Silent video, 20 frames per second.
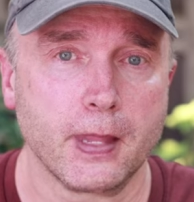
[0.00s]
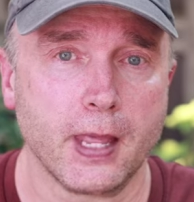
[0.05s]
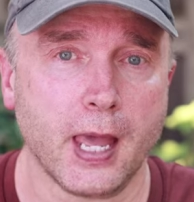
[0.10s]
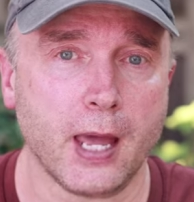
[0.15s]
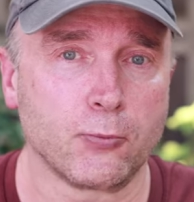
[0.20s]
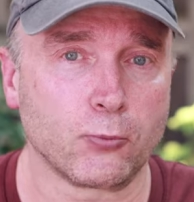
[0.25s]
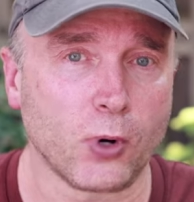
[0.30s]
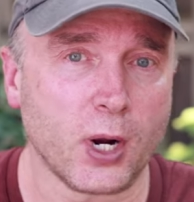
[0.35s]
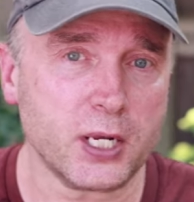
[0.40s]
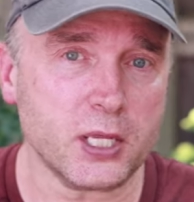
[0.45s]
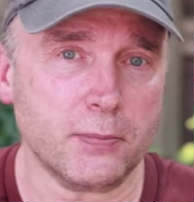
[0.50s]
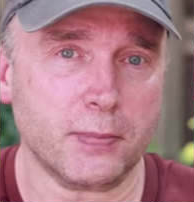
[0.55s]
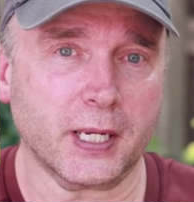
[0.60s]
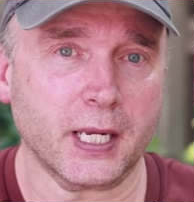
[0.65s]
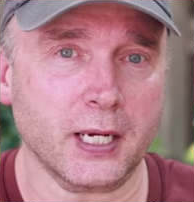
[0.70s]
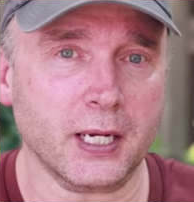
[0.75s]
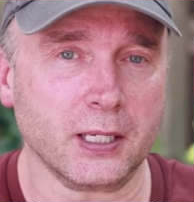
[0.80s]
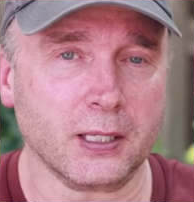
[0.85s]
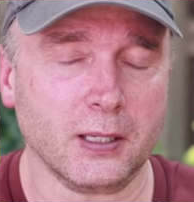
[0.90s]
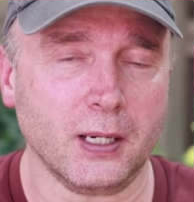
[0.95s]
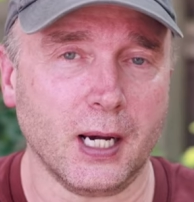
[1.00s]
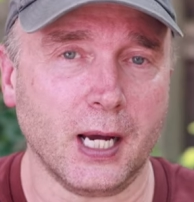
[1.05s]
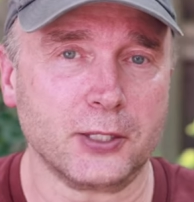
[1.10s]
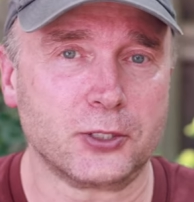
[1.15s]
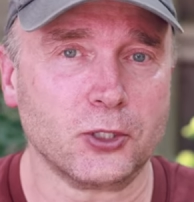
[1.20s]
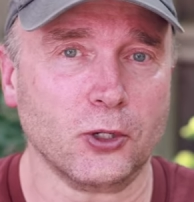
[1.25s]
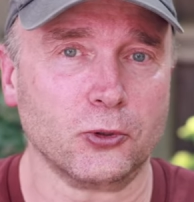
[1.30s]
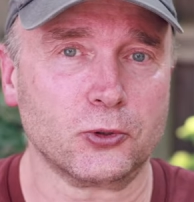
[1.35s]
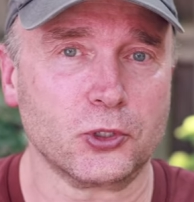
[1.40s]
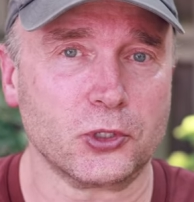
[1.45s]
And right at the beginning, I
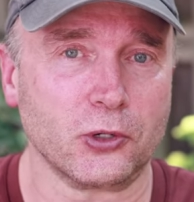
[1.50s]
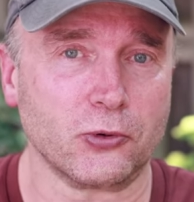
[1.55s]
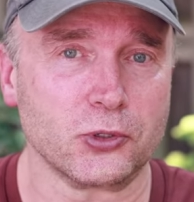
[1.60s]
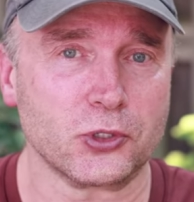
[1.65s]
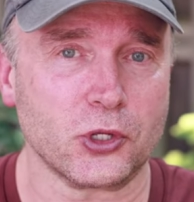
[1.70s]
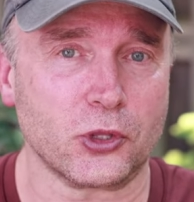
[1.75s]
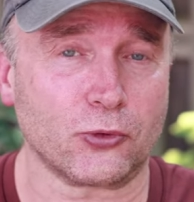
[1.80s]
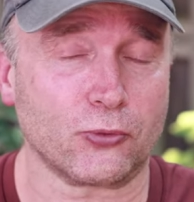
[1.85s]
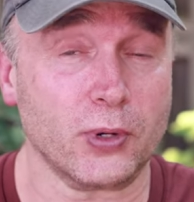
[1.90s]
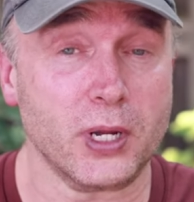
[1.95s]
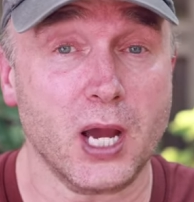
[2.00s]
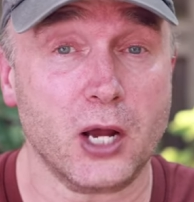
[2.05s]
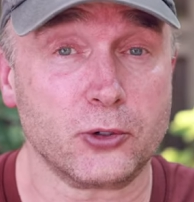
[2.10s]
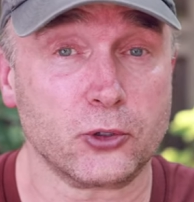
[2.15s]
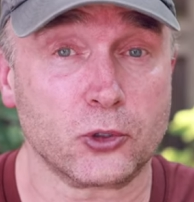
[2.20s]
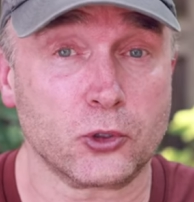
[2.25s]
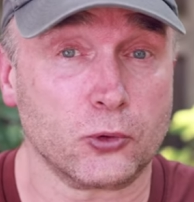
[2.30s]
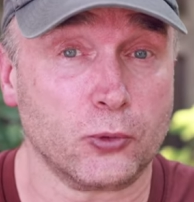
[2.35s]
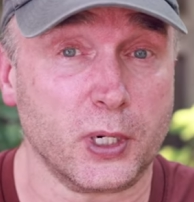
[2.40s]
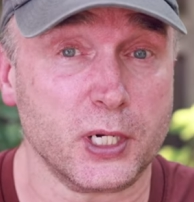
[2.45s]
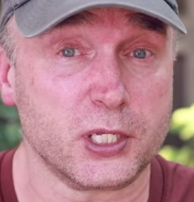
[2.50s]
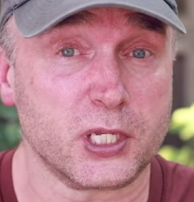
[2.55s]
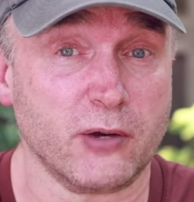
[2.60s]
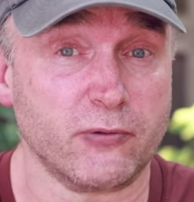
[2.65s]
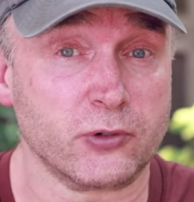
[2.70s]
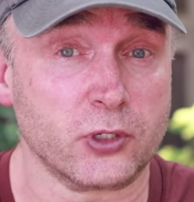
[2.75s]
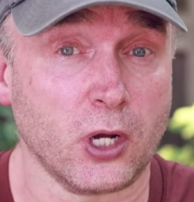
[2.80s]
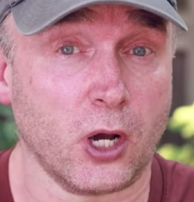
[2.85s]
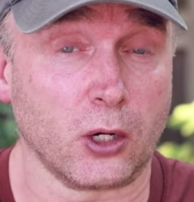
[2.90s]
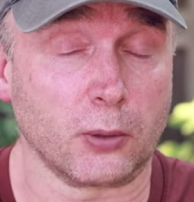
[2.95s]
told you there was a
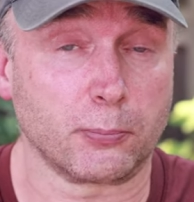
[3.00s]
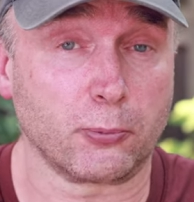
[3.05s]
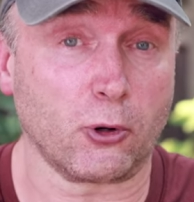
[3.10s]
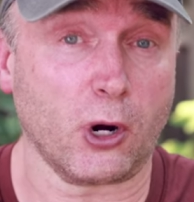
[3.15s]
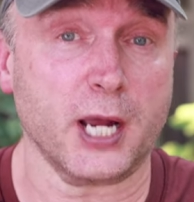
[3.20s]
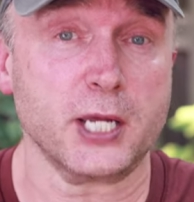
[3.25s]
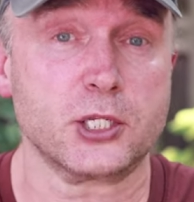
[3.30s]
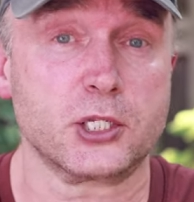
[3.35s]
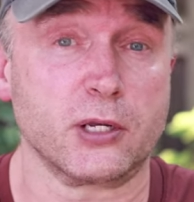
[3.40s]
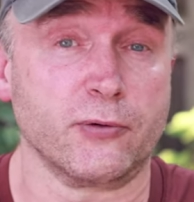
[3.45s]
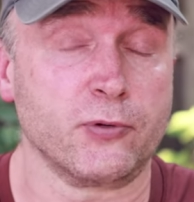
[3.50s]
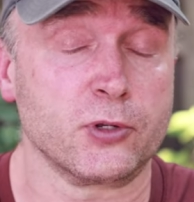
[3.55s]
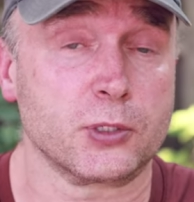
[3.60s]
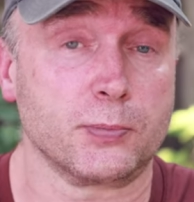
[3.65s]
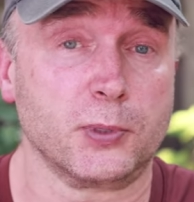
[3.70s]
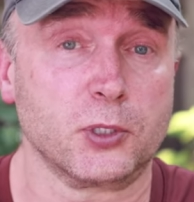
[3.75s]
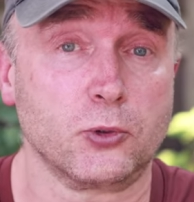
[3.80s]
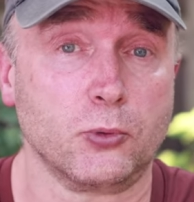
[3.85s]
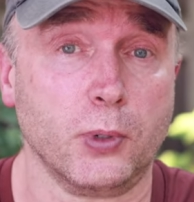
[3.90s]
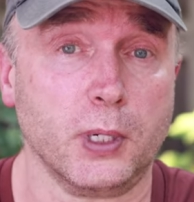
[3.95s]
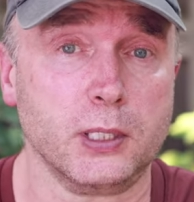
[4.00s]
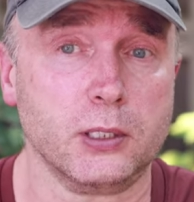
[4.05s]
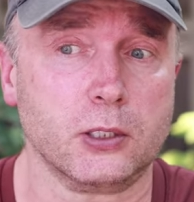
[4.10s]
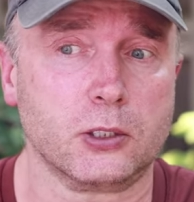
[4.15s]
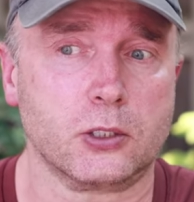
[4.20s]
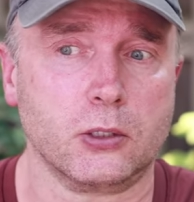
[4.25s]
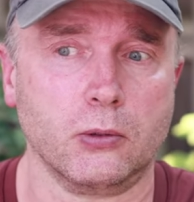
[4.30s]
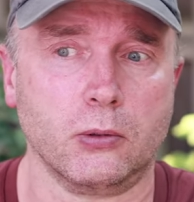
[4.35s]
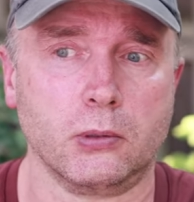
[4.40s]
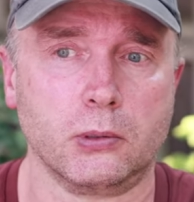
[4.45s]
$327 price difference between the
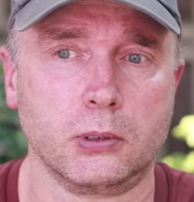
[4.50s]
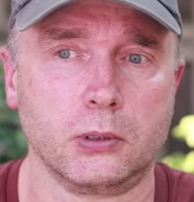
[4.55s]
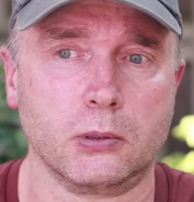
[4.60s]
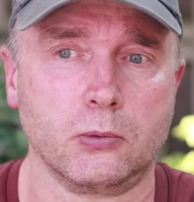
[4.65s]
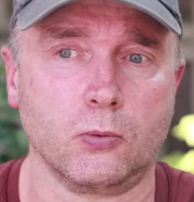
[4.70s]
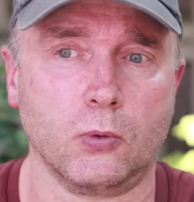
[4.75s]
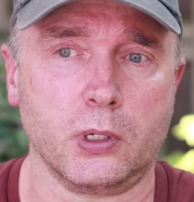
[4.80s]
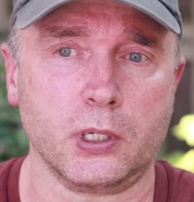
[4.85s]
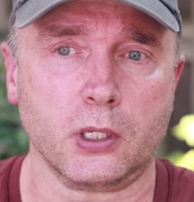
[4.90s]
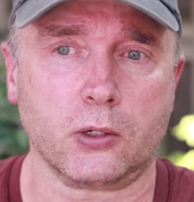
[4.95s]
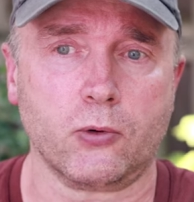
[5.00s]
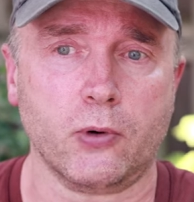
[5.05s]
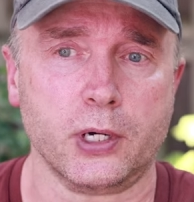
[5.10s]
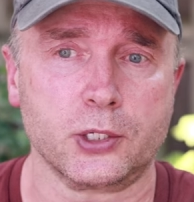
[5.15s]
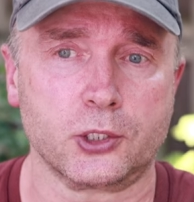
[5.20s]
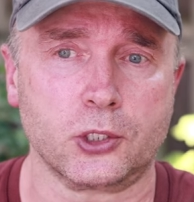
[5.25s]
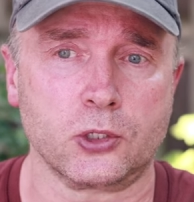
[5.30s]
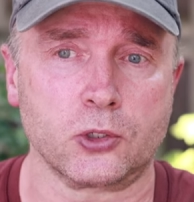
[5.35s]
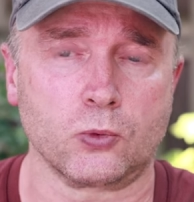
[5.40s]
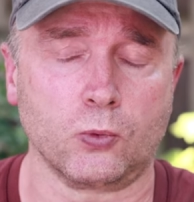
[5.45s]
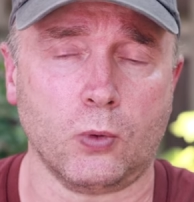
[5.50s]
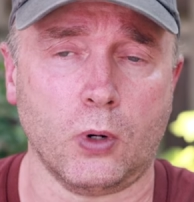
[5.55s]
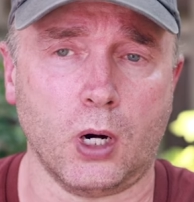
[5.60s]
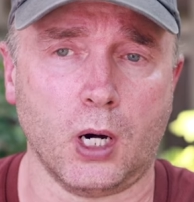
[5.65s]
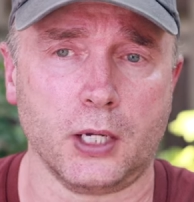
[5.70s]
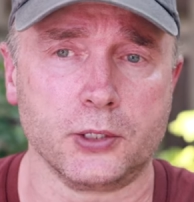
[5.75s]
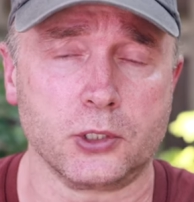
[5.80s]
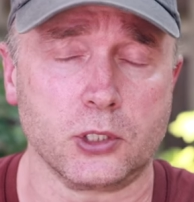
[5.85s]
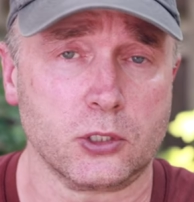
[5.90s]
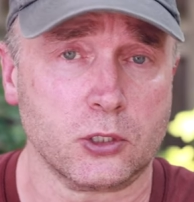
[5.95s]
two, and one of the questions
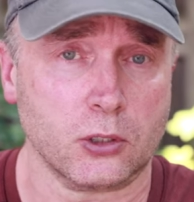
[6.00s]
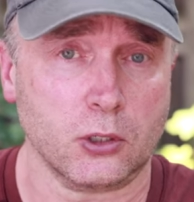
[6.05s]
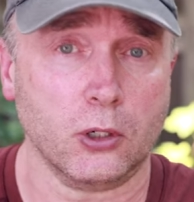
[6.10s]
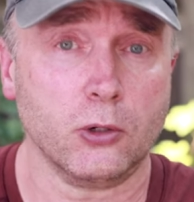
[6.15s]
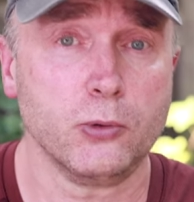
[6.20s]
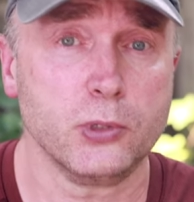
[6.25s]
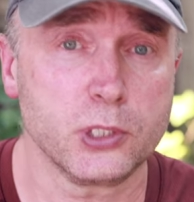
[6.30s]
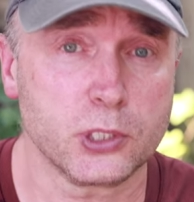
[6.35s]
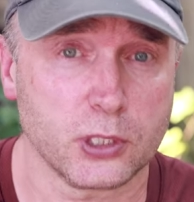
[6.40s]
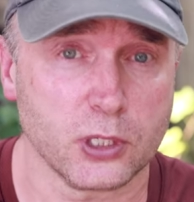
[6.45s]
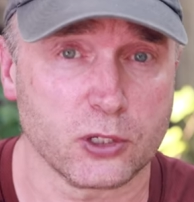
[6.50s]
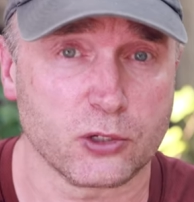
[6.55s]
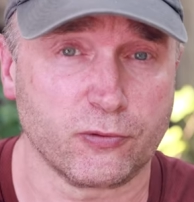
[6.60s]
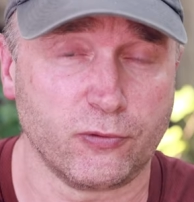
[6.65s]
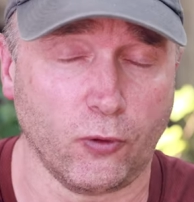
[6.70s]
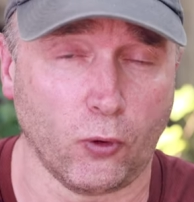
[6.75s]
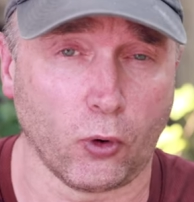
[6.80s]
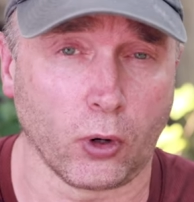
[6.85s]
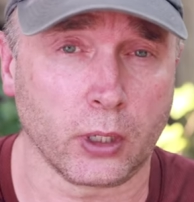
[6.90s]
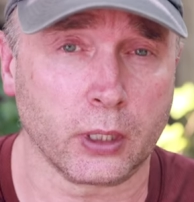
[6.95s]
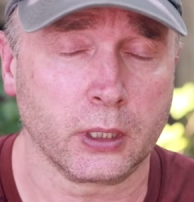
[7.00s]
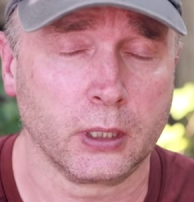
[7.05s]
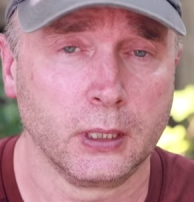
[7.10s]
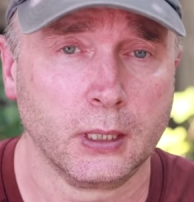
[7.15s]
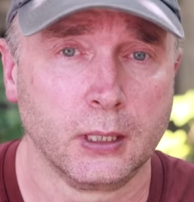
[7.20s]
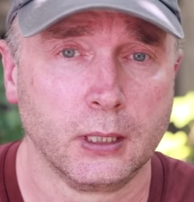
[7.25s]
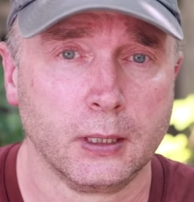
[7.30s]
was, who is this for?